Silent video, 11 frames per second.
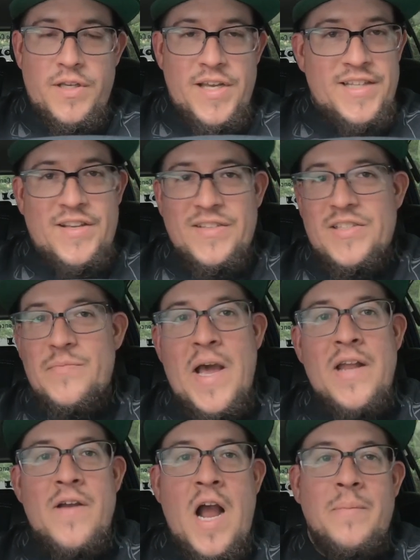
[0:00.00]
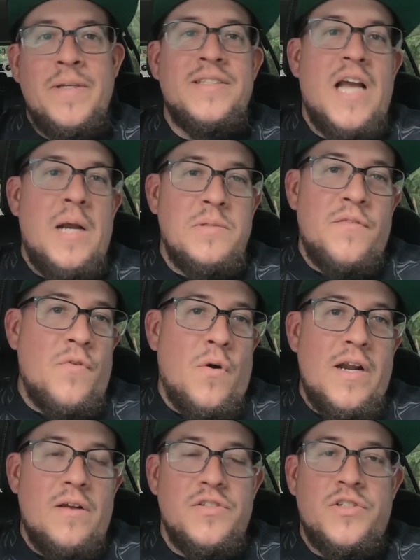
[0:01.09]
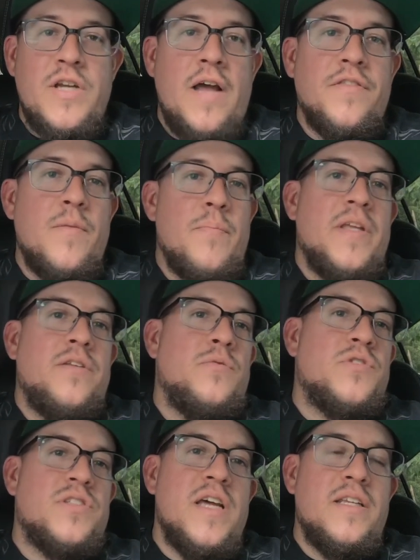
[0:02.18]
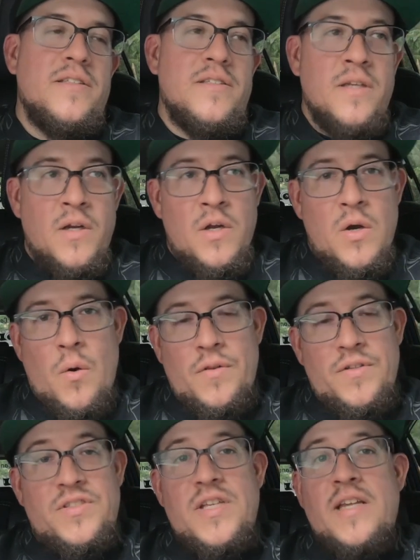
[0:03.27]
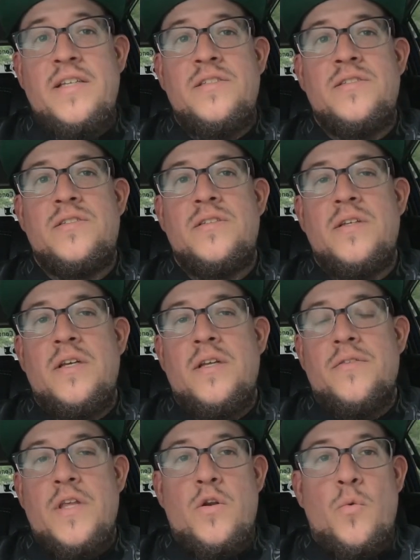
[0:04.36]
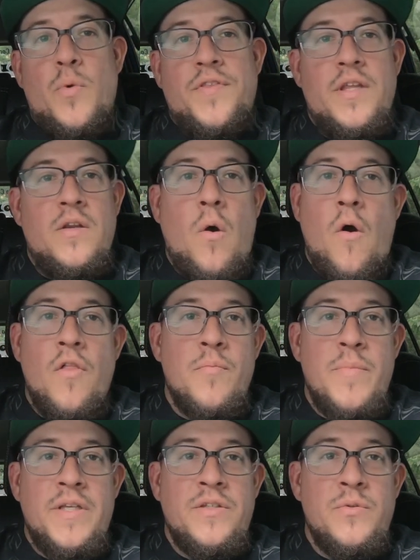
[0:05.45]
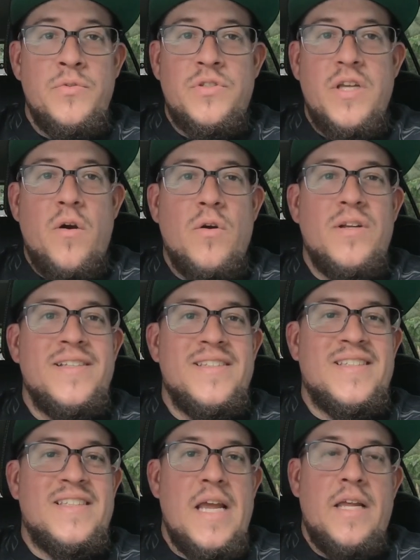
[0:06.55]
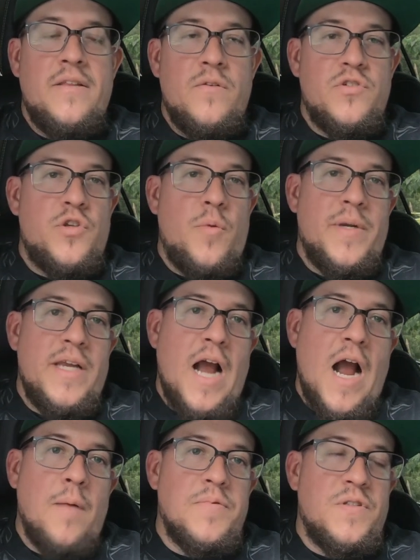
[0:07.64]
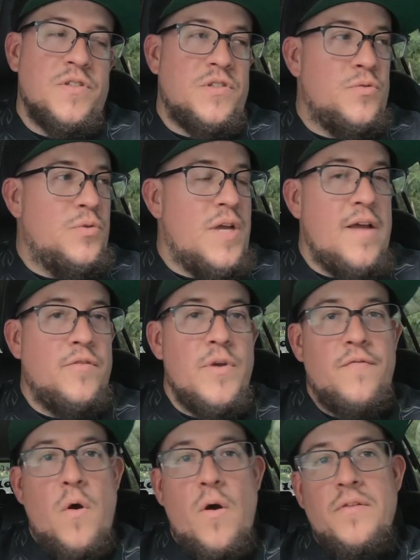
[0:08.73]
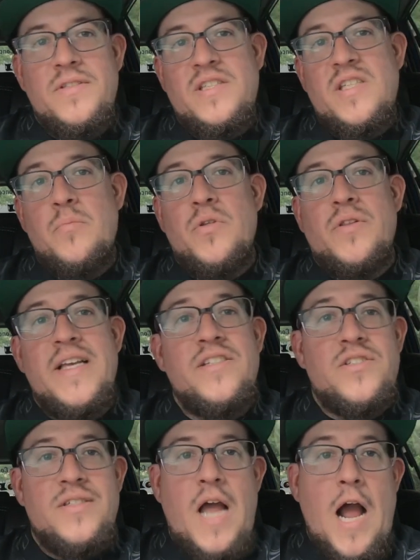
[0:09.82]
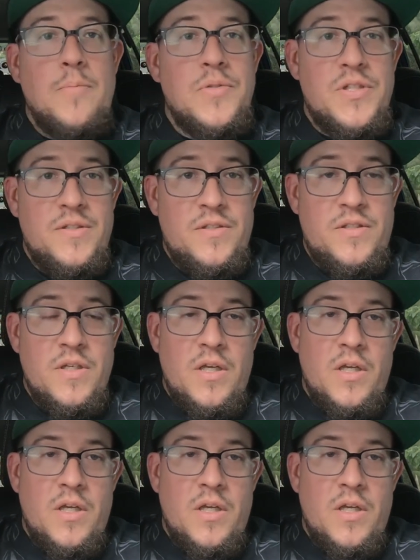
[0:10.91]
It doesn't matter how many times I've gone out and shot. The menu setting or the settings that are within all the menus are insane. There's so many options. You have all the simulation options.